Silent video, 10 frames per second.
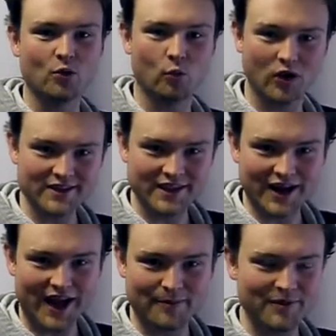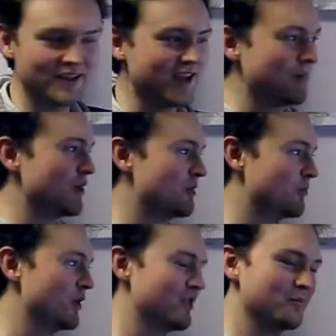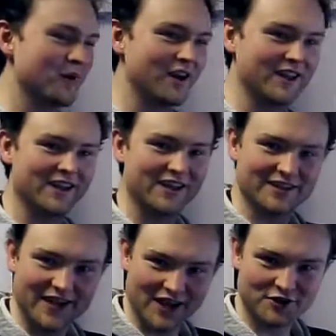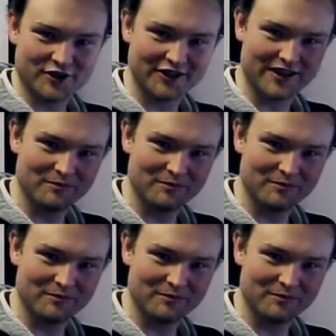Once that happens, I'm going to put the bug in intentionally